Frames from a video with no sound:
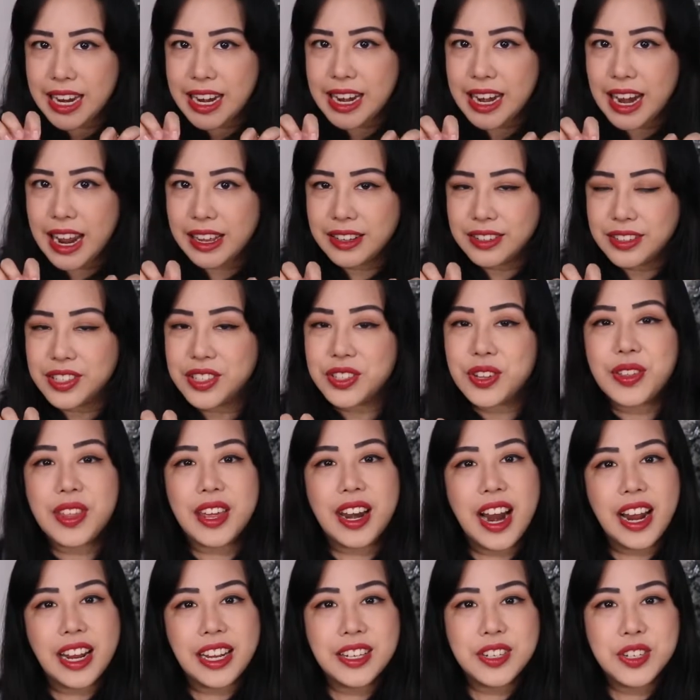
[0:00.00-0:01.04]
nails so that
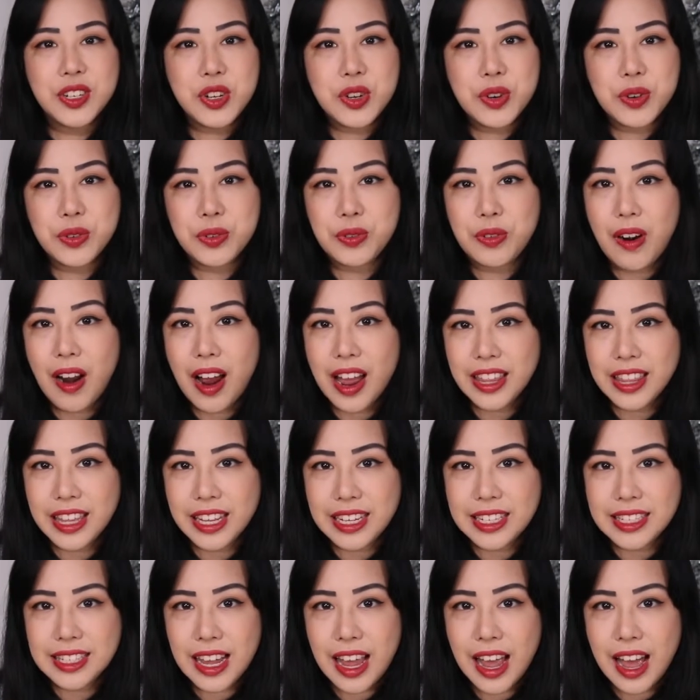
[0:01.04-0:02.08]
I can try
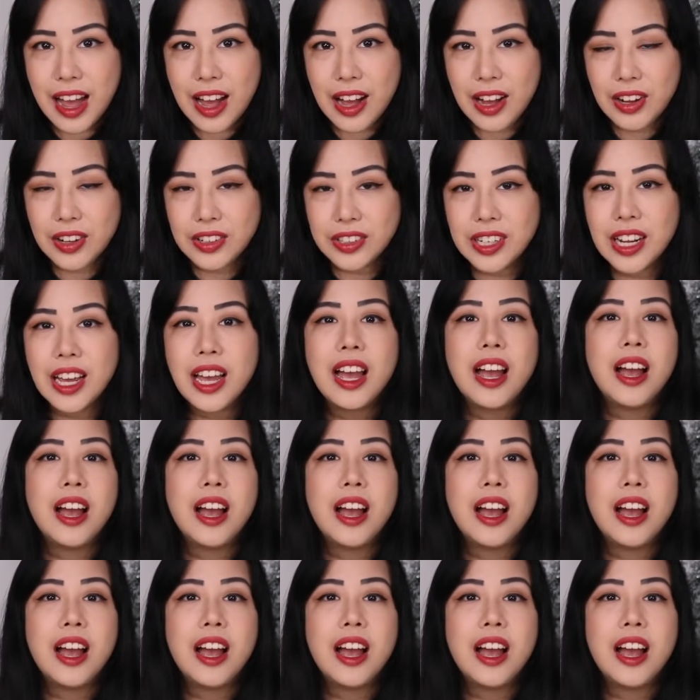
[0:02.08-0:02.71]
these out.